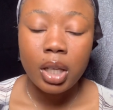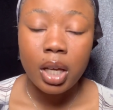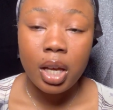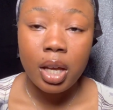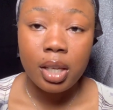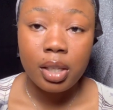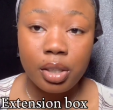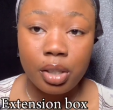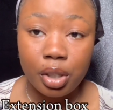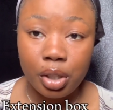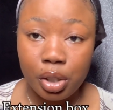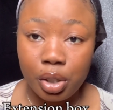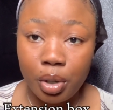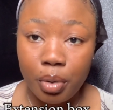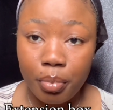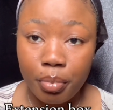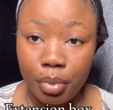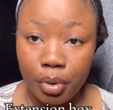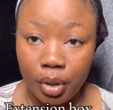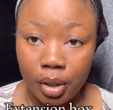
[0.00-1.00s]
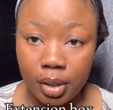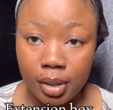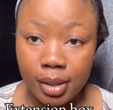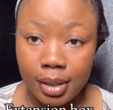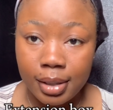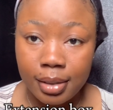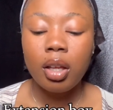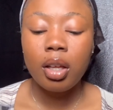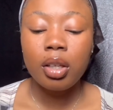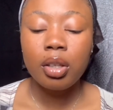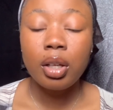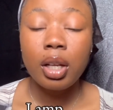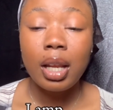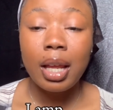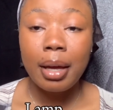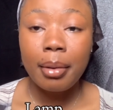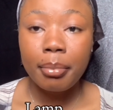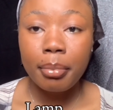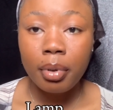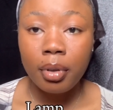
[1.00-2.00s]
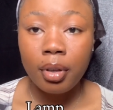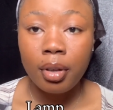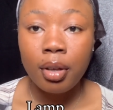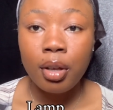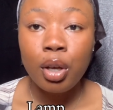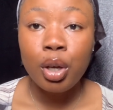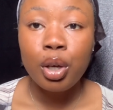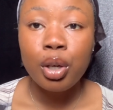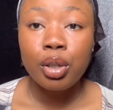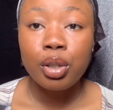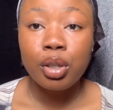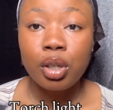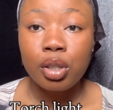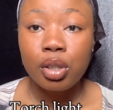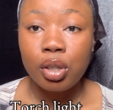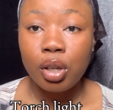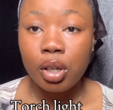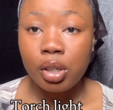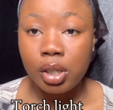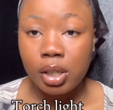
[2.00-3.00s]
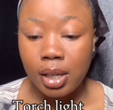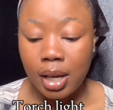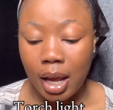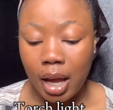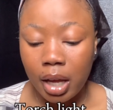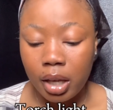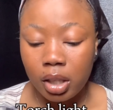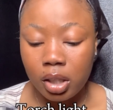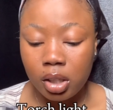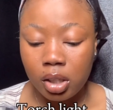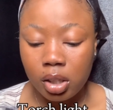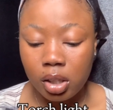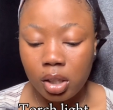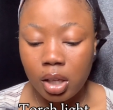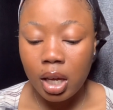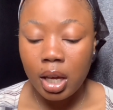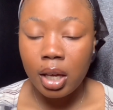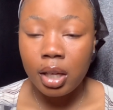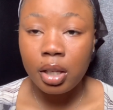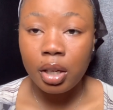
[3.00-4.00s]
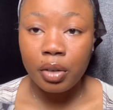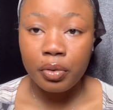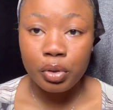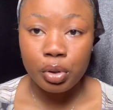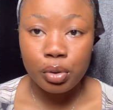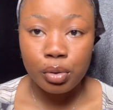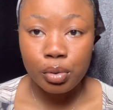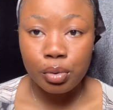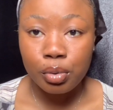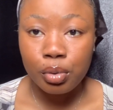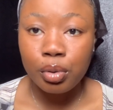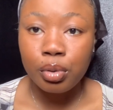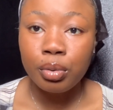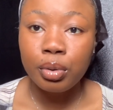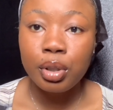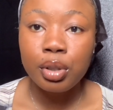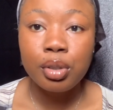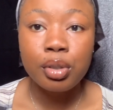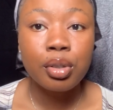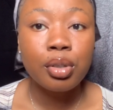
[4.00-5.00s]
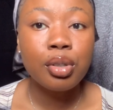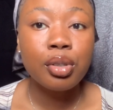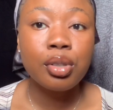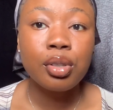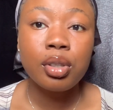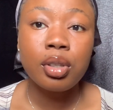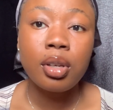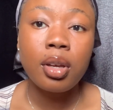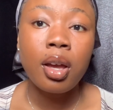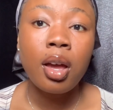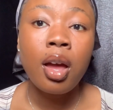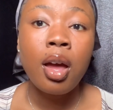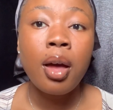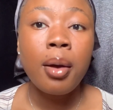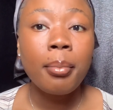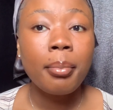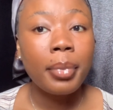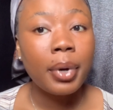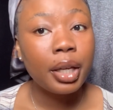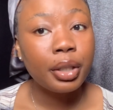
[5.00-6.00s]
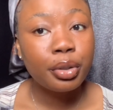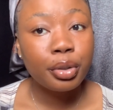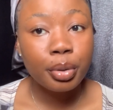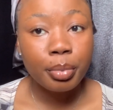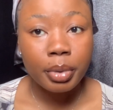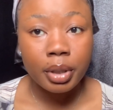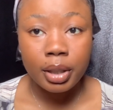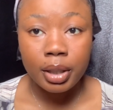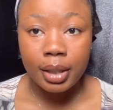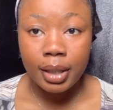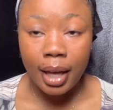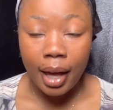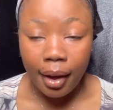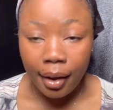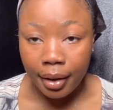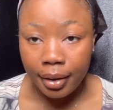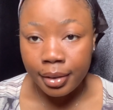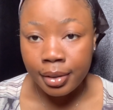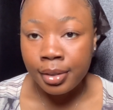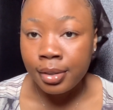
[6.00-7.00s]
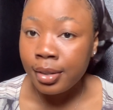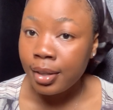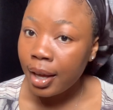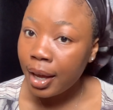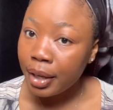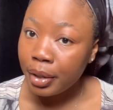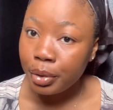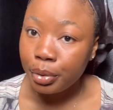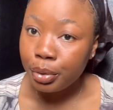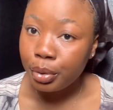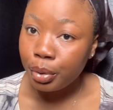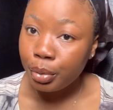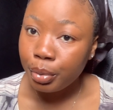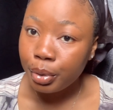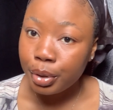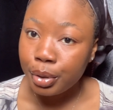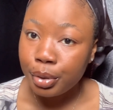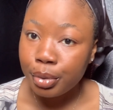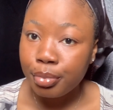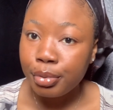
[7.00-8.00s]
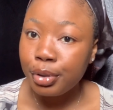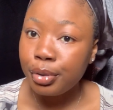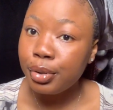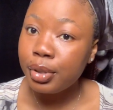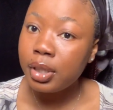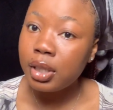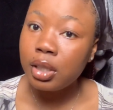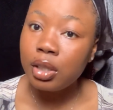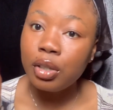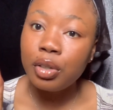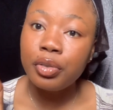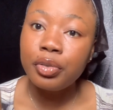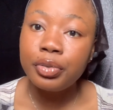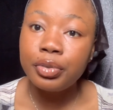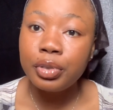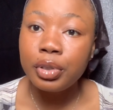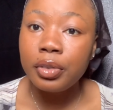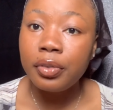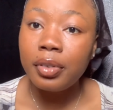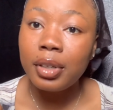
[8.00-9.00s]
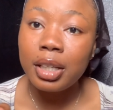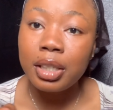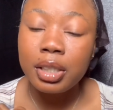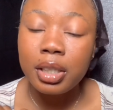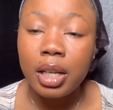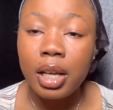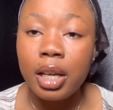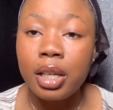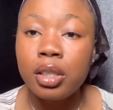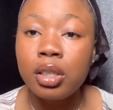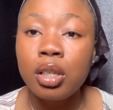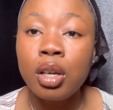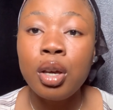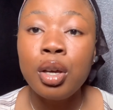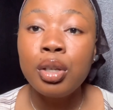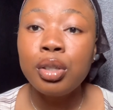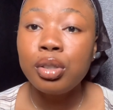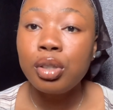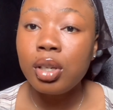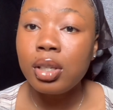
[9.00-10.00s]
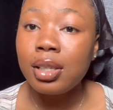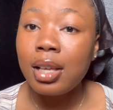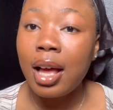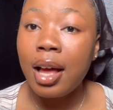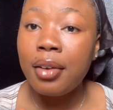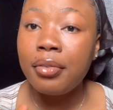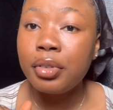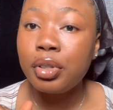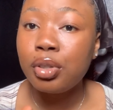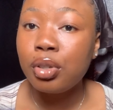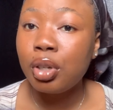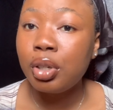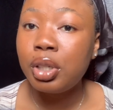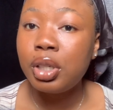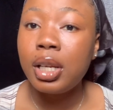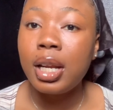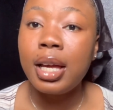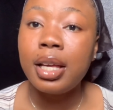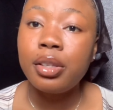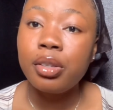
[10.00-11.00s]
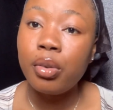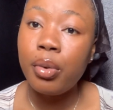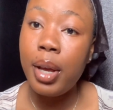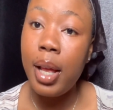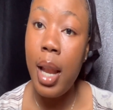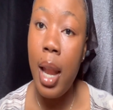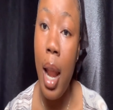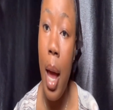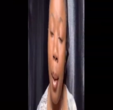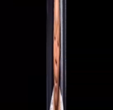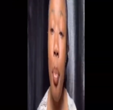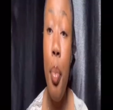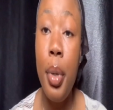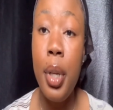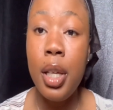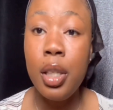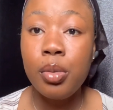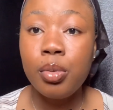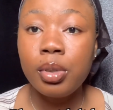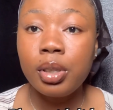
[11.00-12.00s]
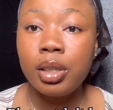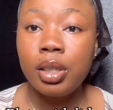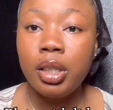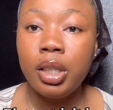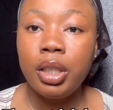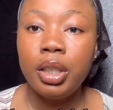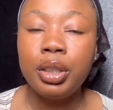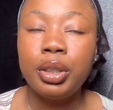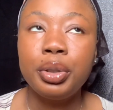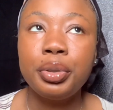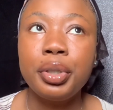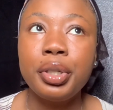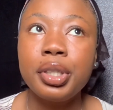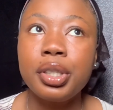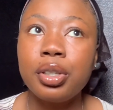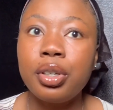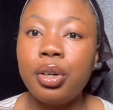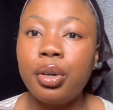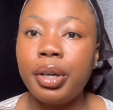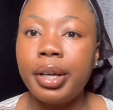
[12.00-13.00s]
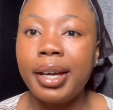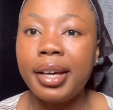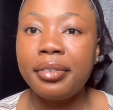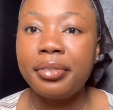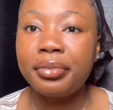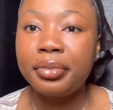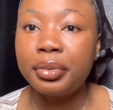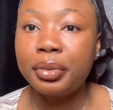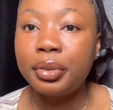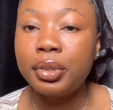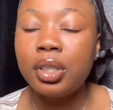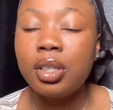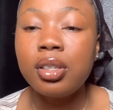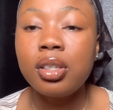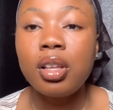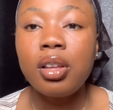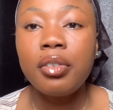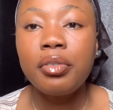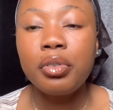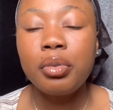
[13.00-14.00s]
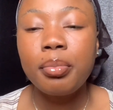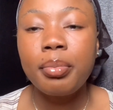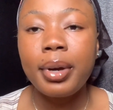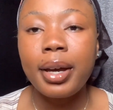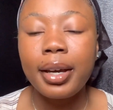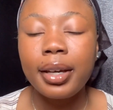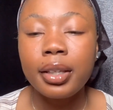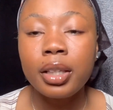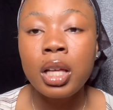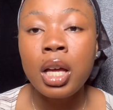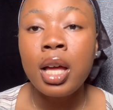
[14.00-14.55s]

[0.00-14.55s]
extension box, your lamp, your torch lights ahead of the two. You want to go to the bathroom in the night and you don't want to be using your phone flashlight, just have a torch light or a lamp. Plate with lid, you want to go get food instead of you buying